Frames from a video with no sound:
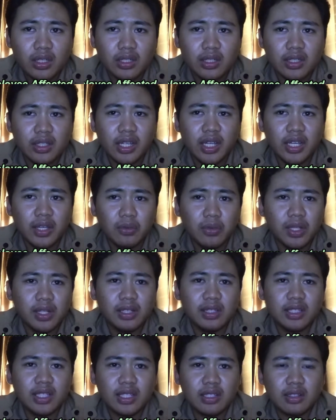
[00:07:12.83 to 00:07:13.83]
they will
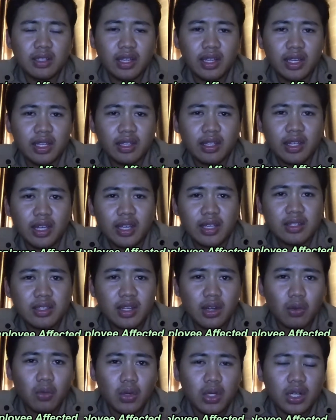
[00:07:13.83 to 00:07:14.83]
need an
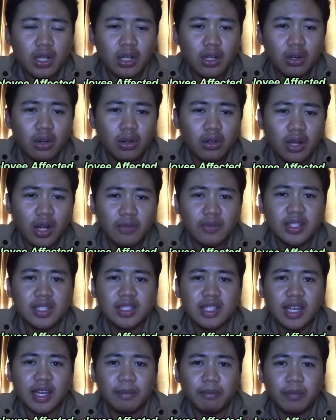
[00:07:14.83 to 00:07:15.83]
extra work or
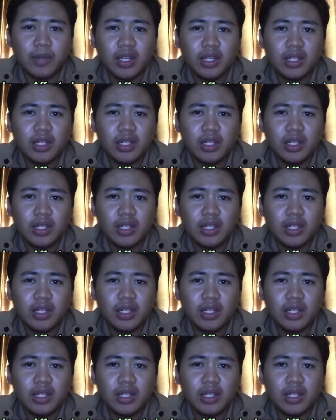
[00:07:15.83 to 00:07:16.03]
overtime